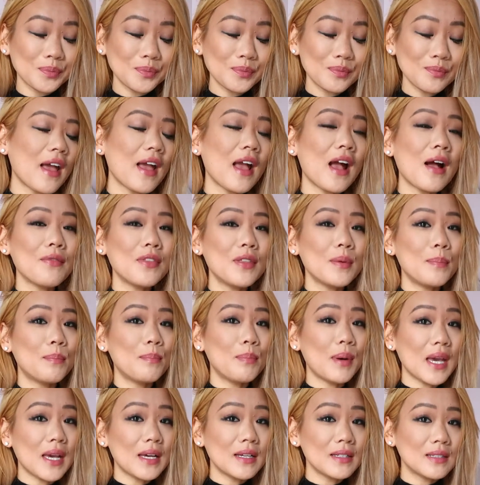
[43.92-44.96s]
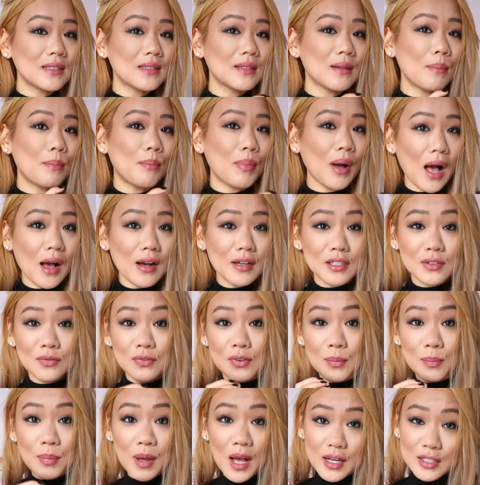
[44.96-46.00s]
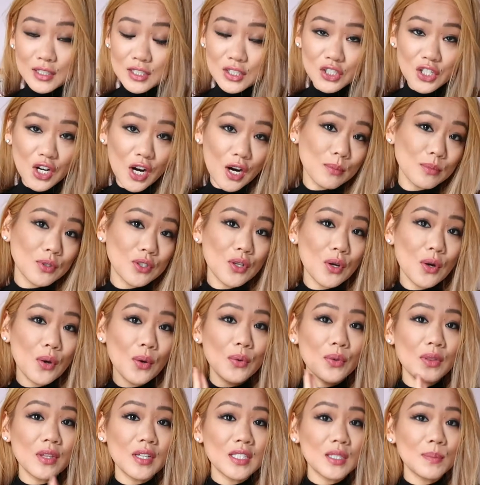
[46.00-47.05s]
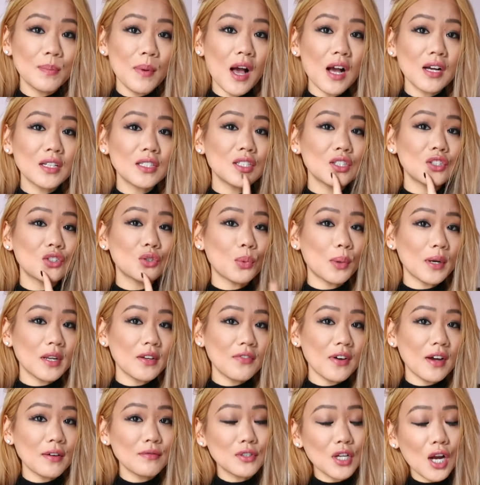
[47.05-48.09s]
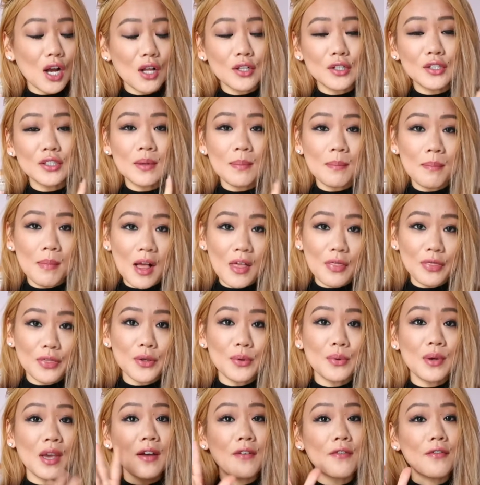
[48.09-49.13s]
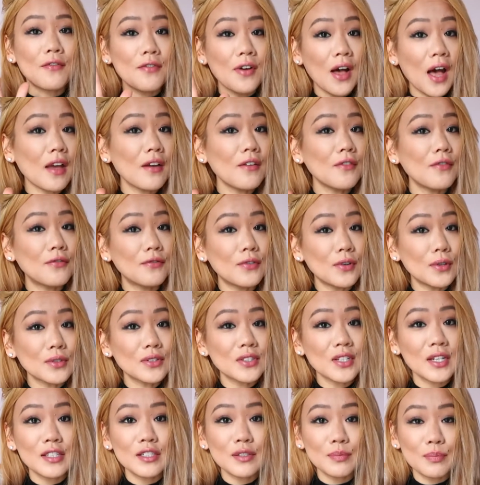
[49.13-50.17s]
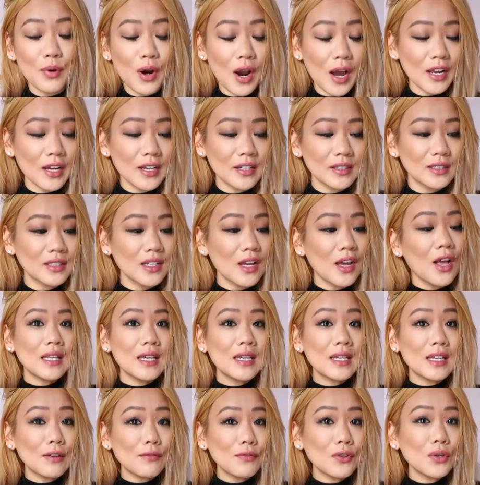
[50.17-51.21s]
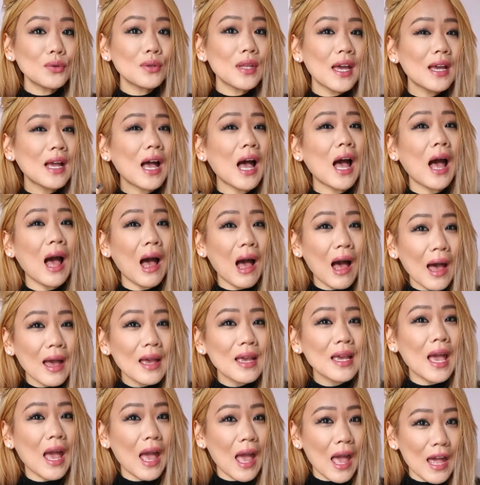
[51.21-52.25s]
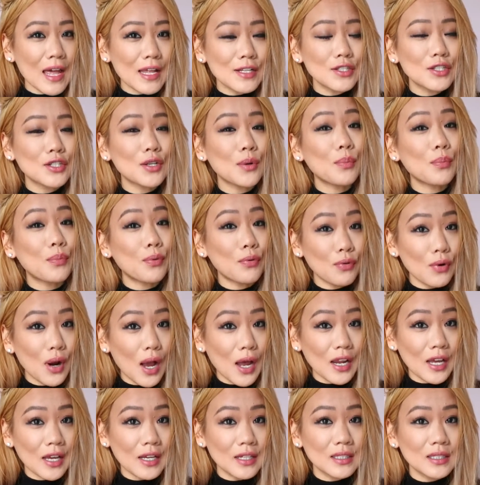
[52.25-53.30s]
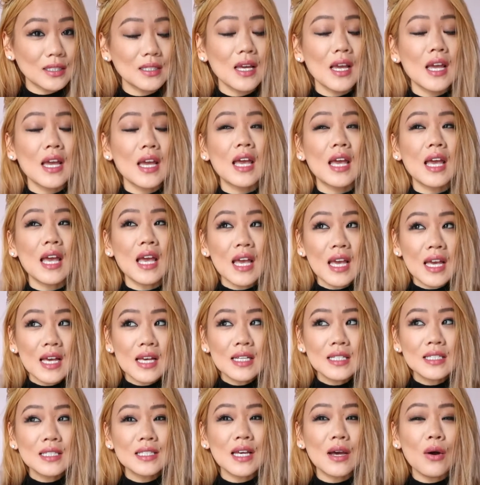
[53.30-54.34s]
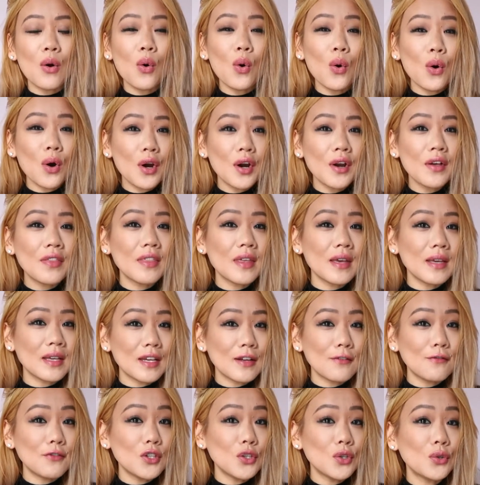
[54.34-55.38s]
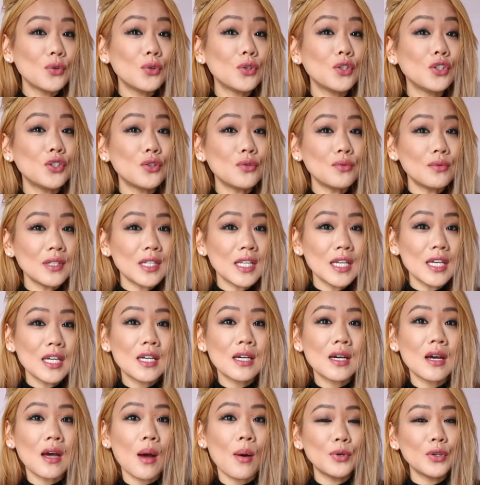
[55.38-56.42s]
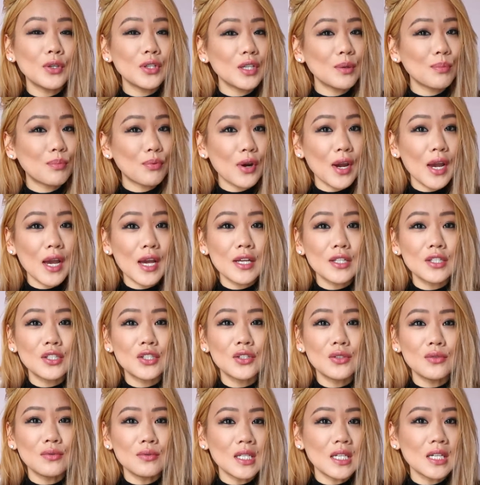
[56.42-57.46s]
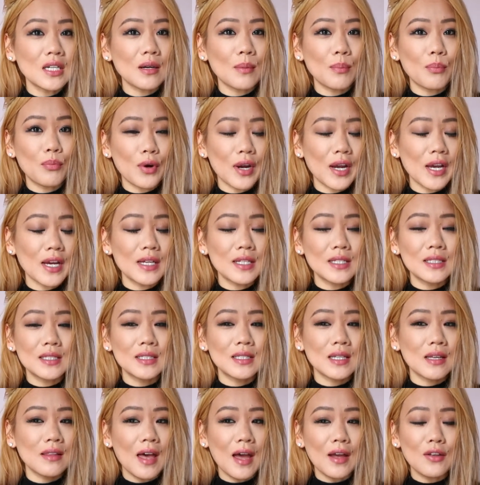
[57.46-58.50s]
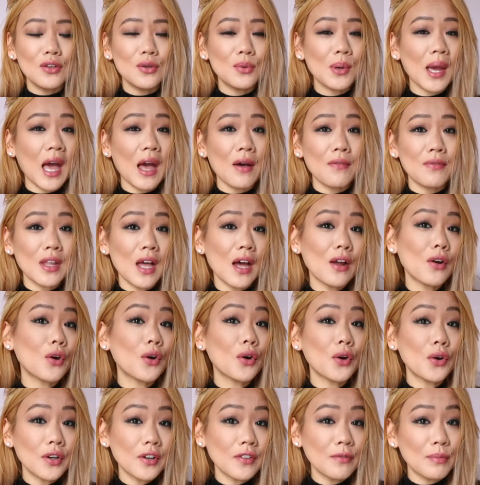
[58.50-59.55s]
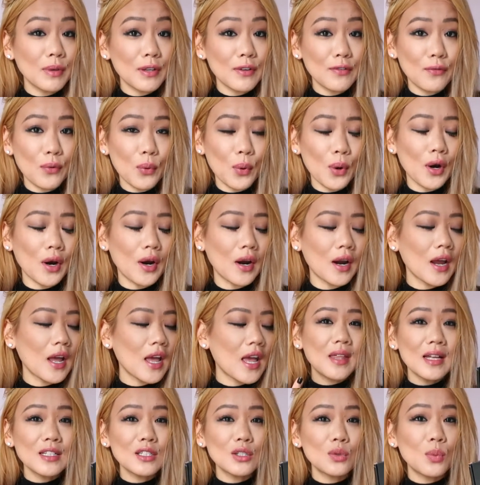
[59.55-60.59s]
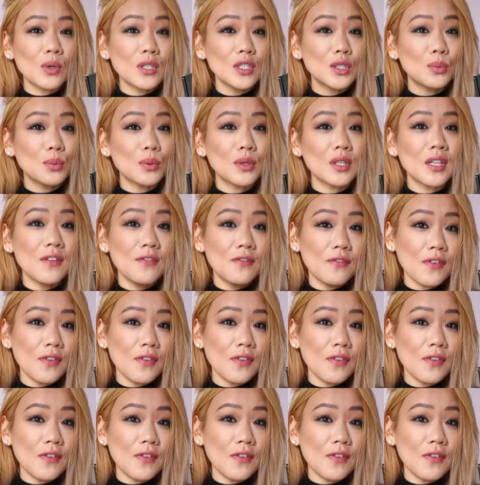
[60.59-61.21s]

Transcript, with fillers: I have the base box for BoxyCharm. So this box is $25 a month. You get five full-size products. They give you like high-end products and or they give you unique beauty brands unique brands that you have not heard of before that's what's really